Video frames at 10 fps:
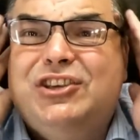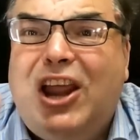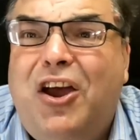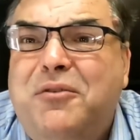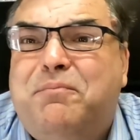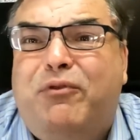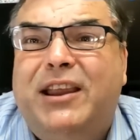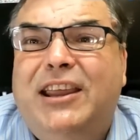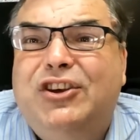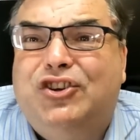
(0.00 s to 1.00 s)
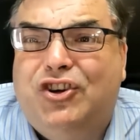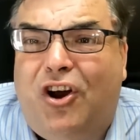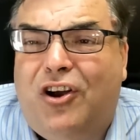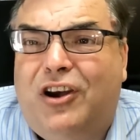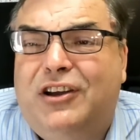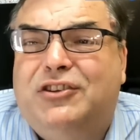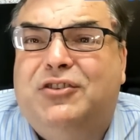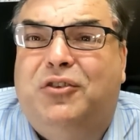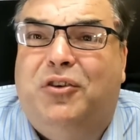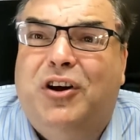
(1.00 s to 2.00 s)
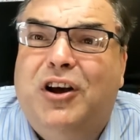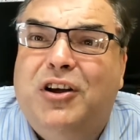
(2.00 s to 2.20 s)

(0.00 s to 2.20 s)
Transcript: Don't bring in chocolates or